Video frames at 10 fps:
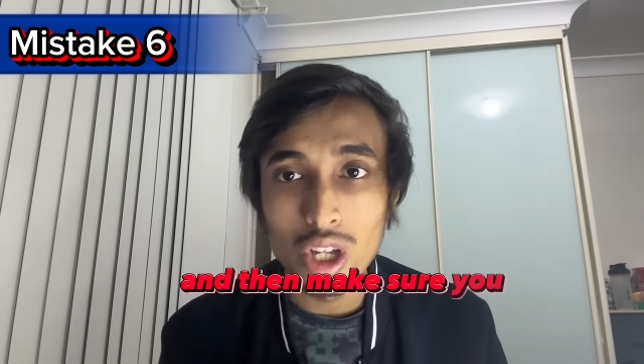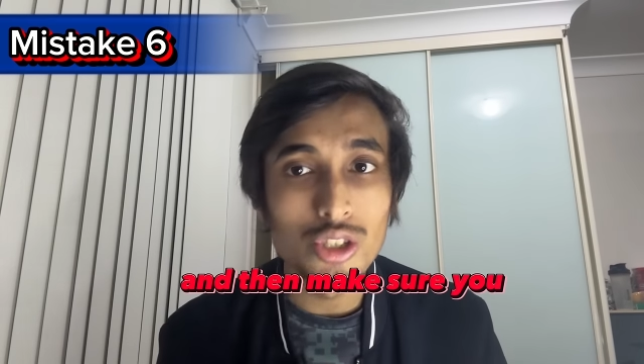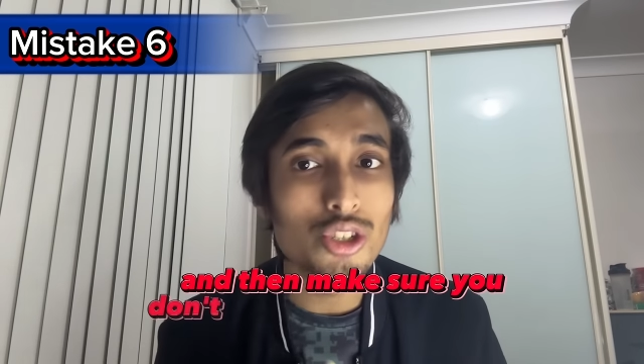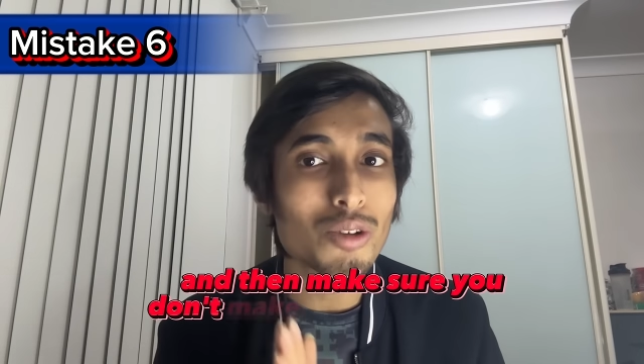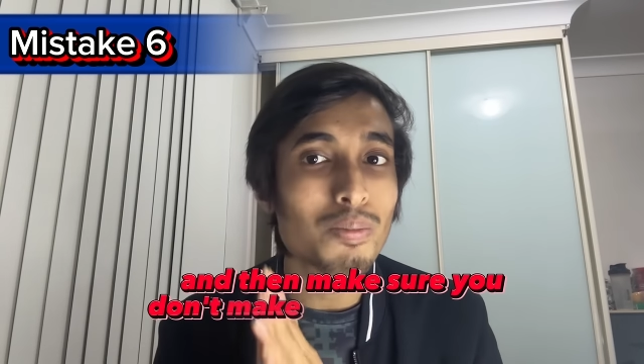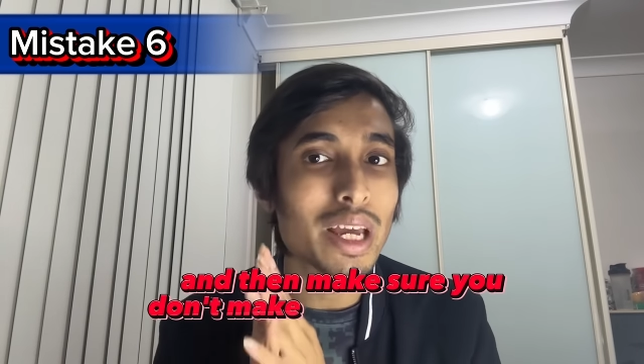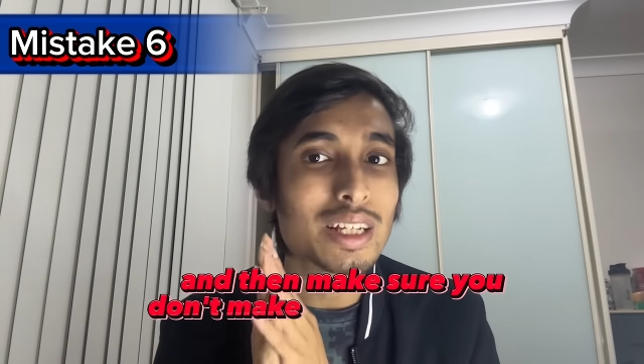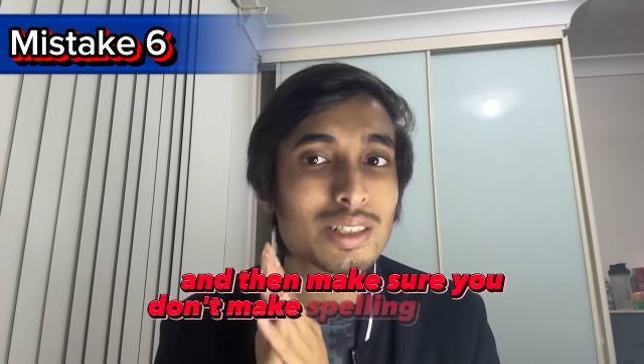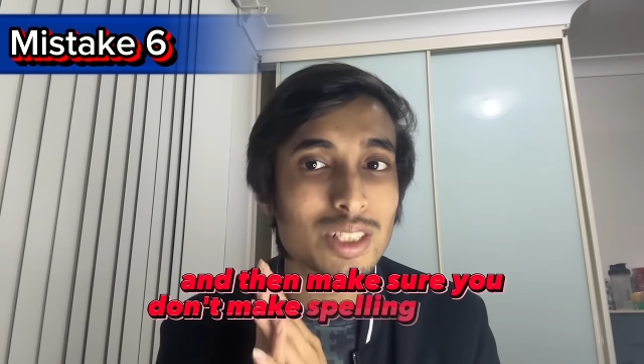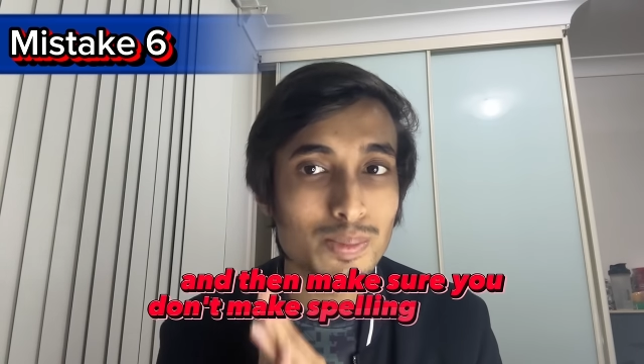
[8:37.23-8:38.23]
you don't make
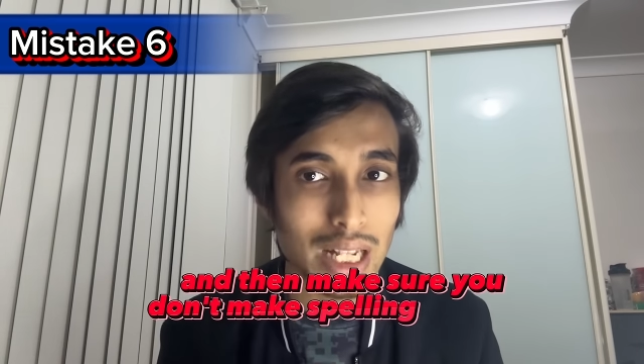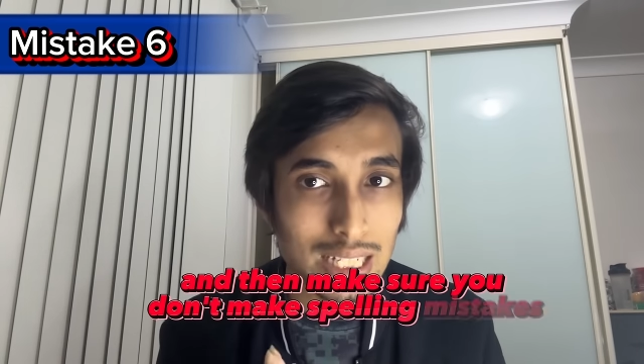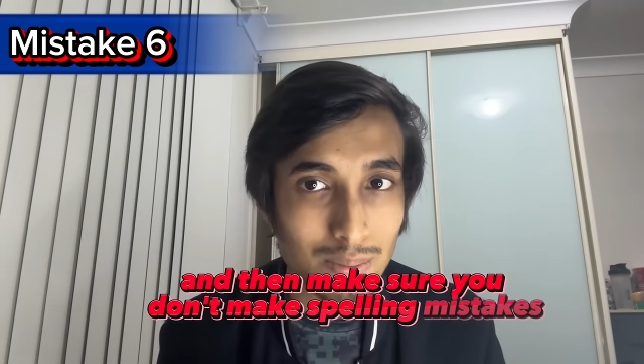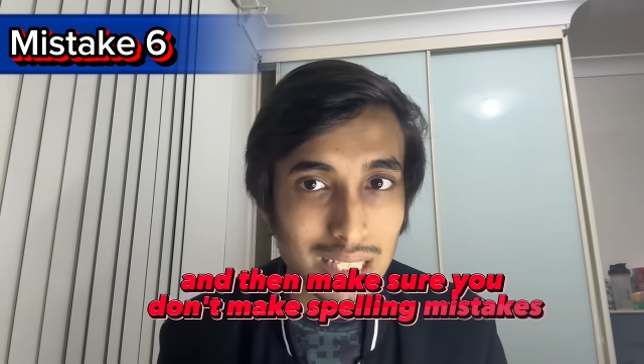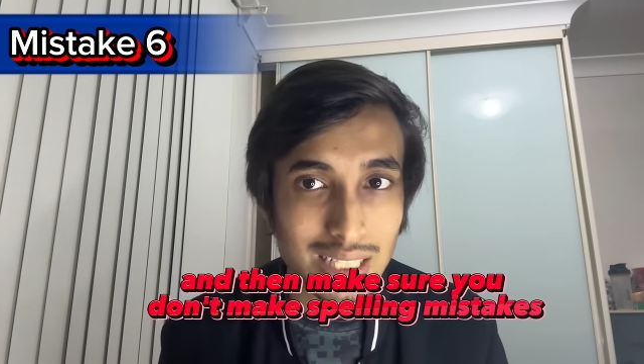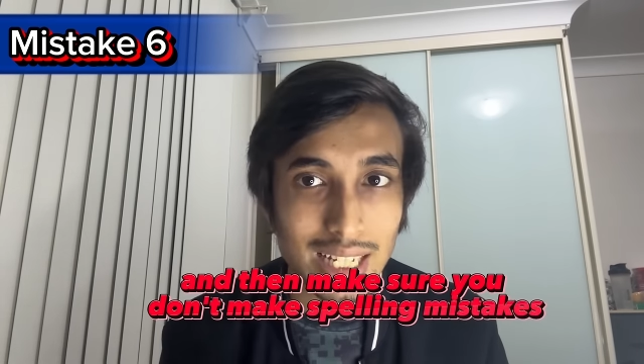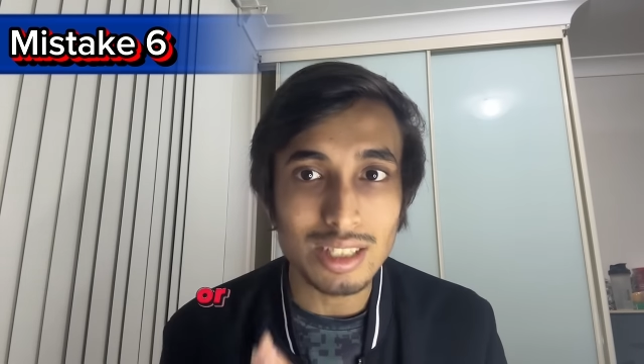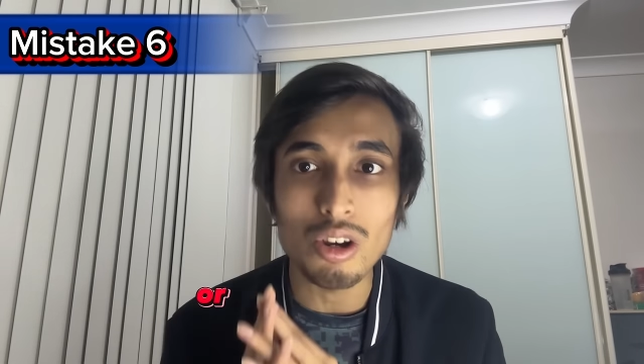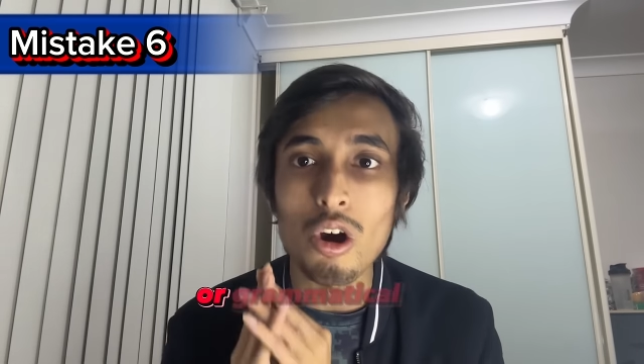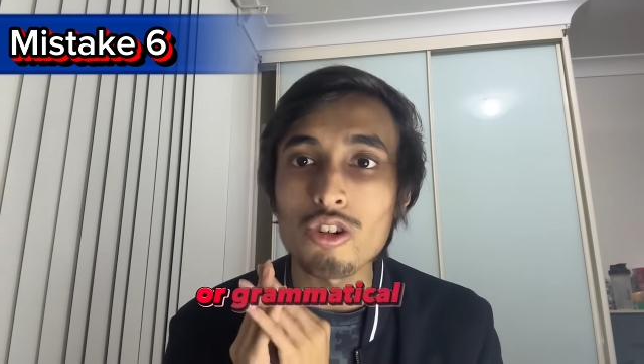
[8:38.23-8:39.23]
spelling mistakes
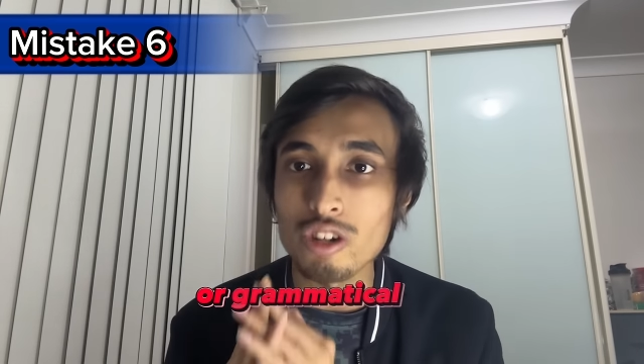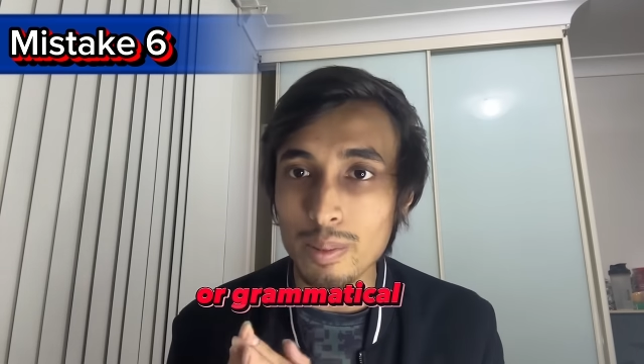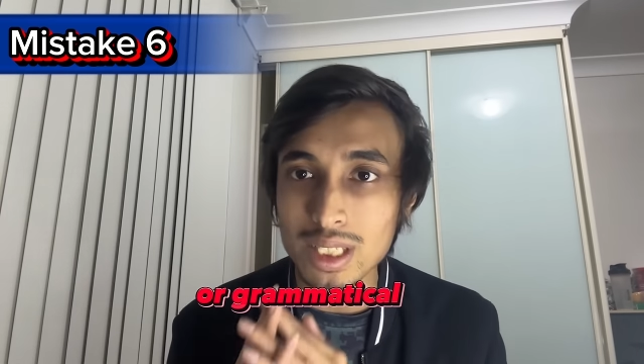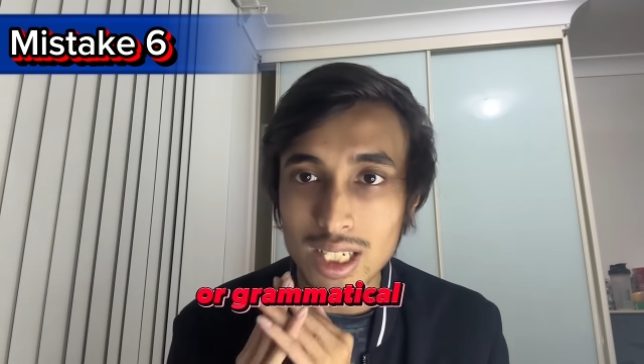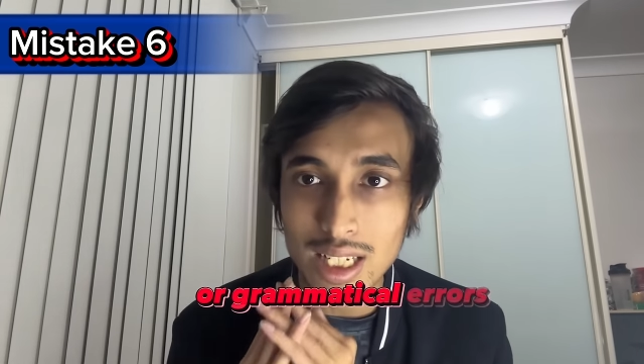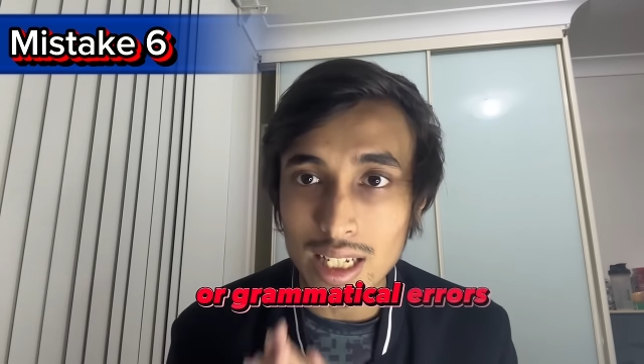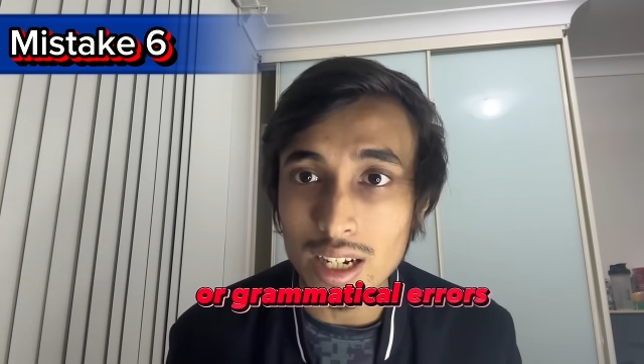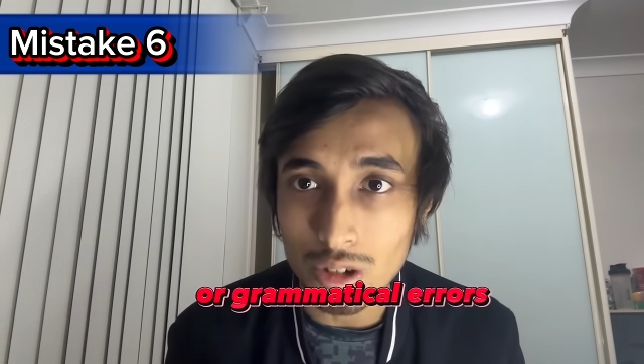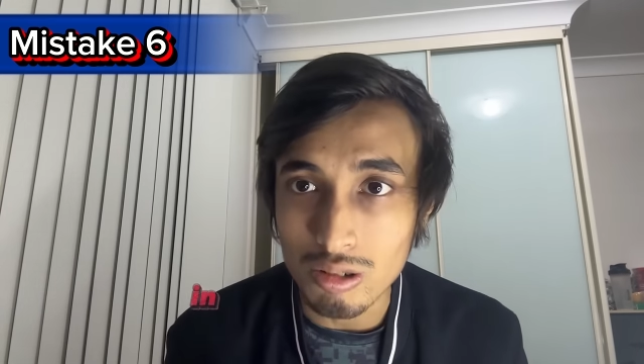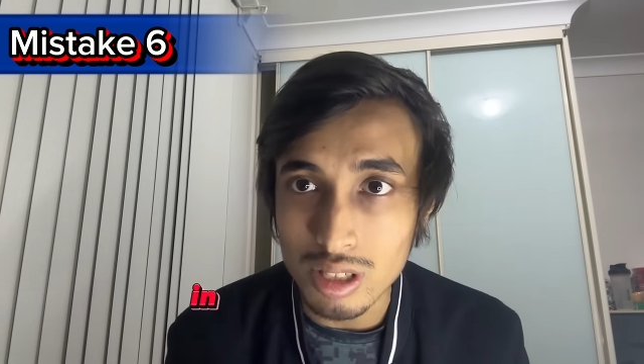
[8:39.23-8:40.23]
or grammatical errors.